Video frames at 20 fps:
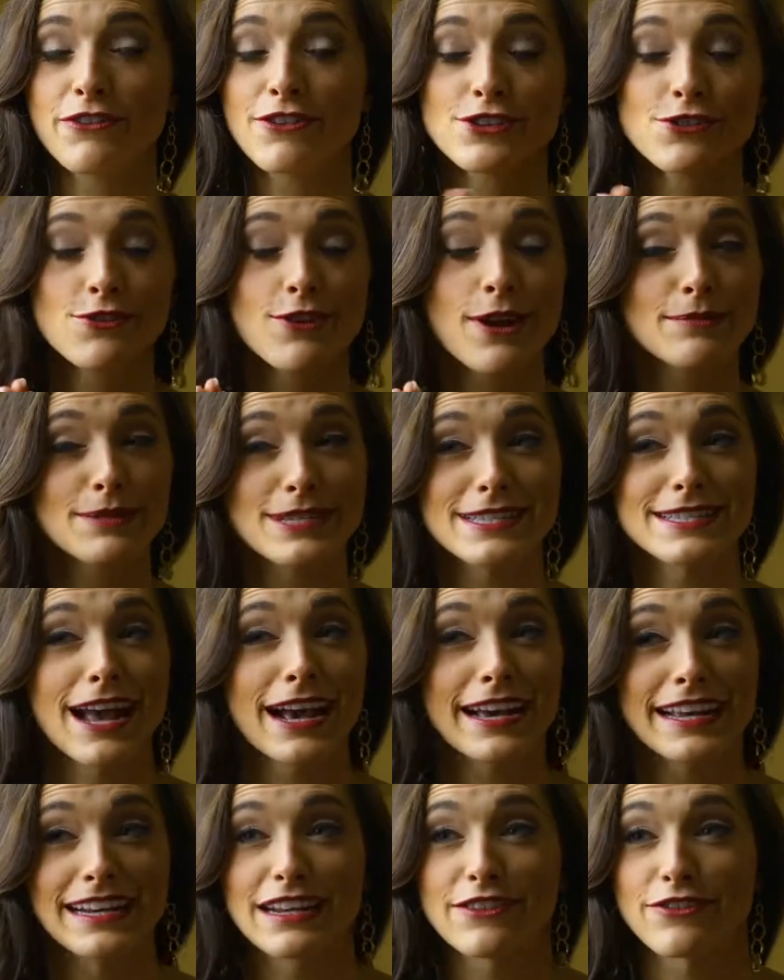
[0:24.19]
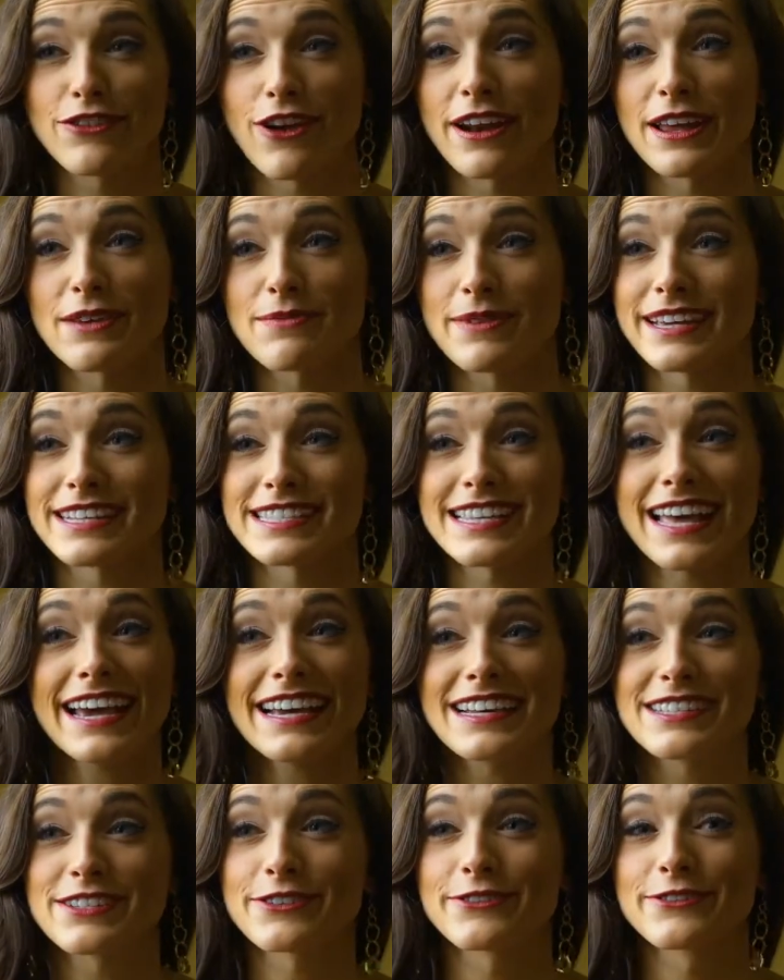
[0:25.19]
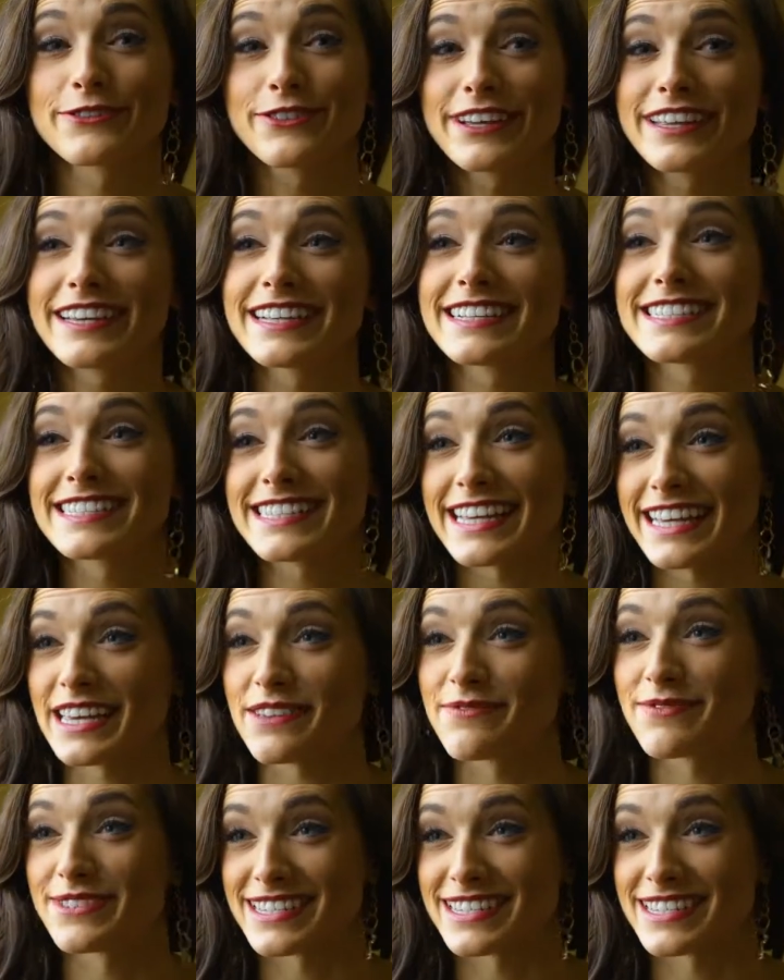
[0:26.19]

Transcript: The first runner up does not get enough credit because that is a really stinky